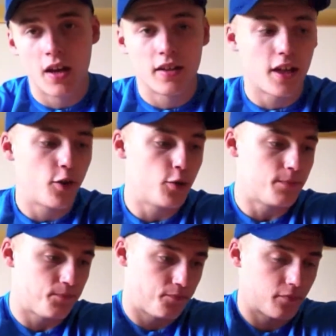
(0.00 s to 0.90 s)
Now,
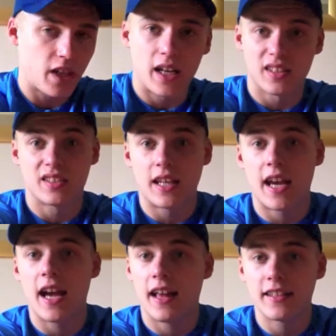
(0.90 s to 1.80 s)
as I
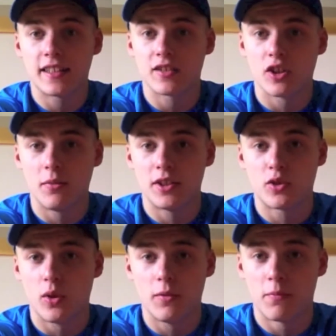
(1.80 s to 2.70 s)
say, this isn't going to be
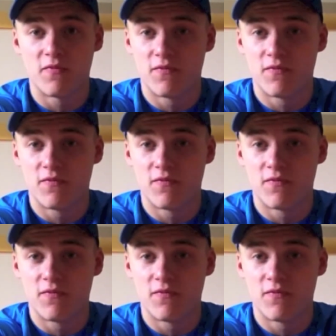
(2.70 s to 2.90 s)
solely